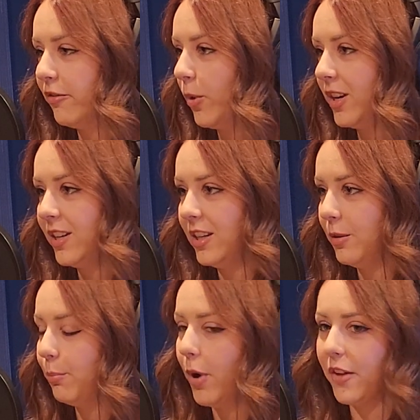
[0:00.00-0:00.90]
of when
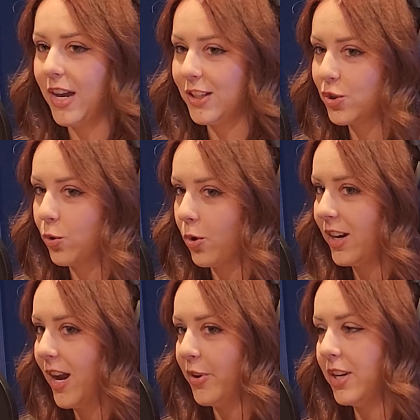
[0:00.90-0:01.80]
he bought that store
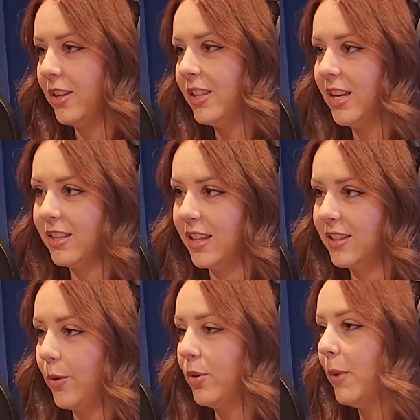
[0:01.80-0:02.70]
and how he didn't think
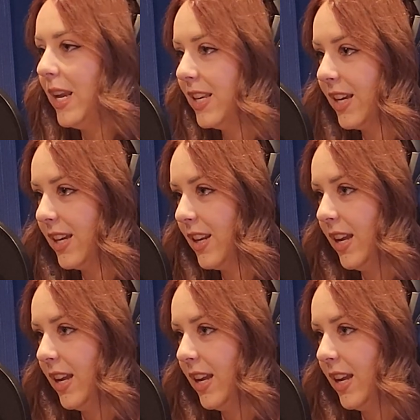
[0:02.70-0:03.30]
that they would make it.